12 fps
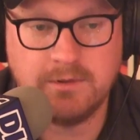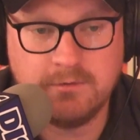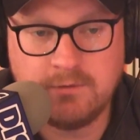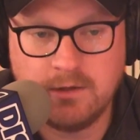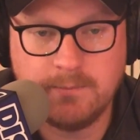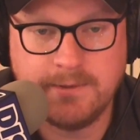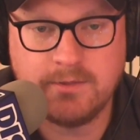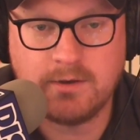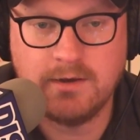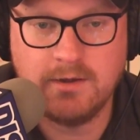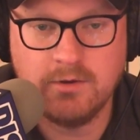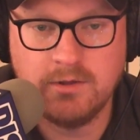they say about the
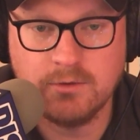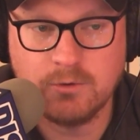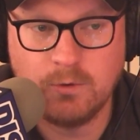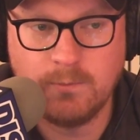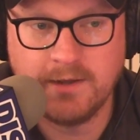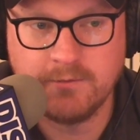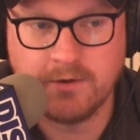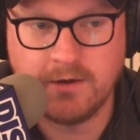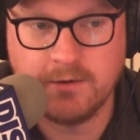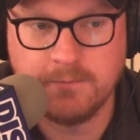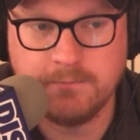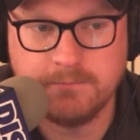canary in the coal mine,
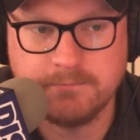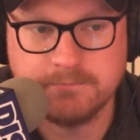Rhino?